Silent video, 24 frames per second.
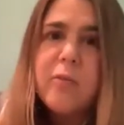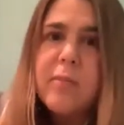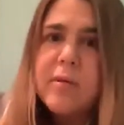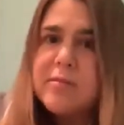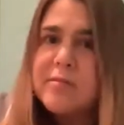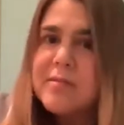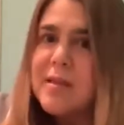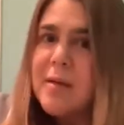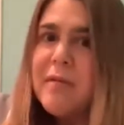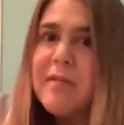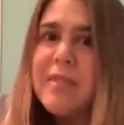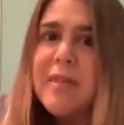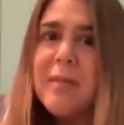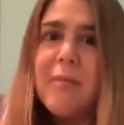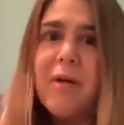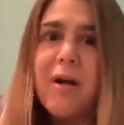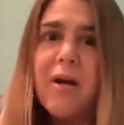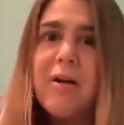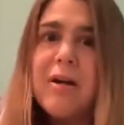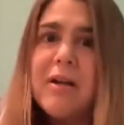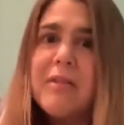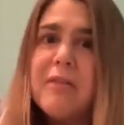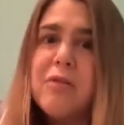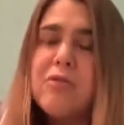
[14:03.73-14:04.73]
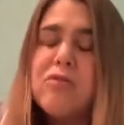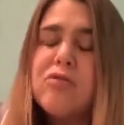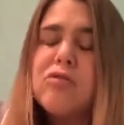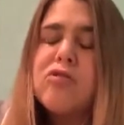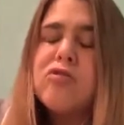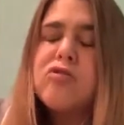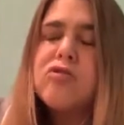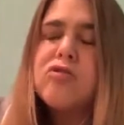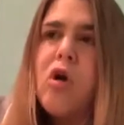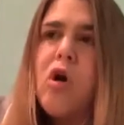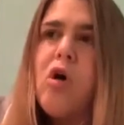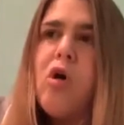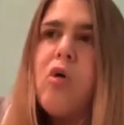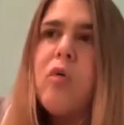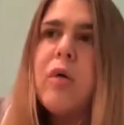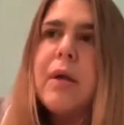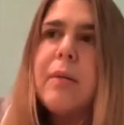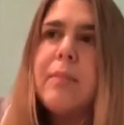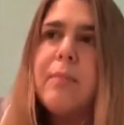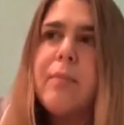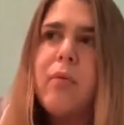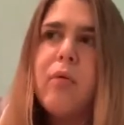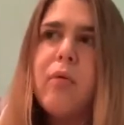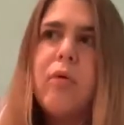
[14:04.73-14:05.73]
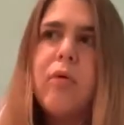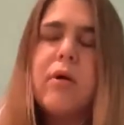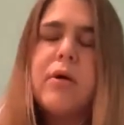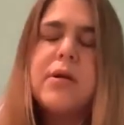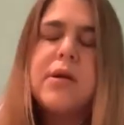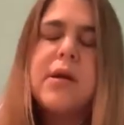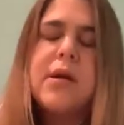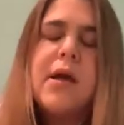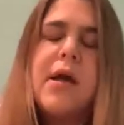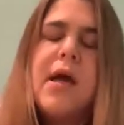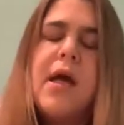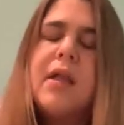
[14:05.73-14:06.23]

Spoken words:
but some of them aren't. They're so important.